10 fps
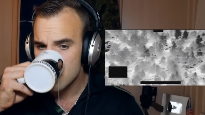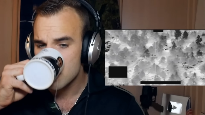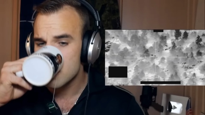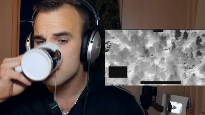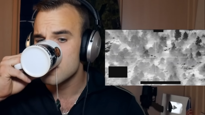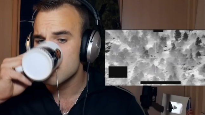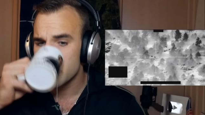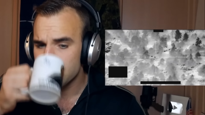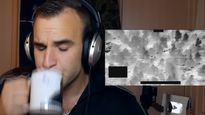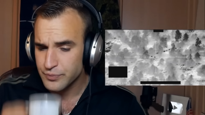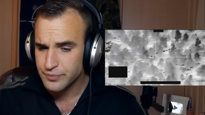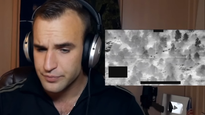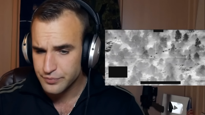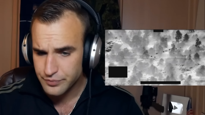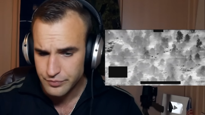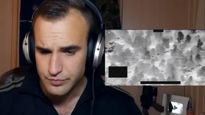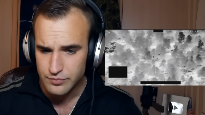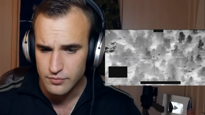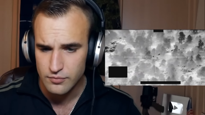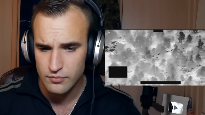(no one is talking)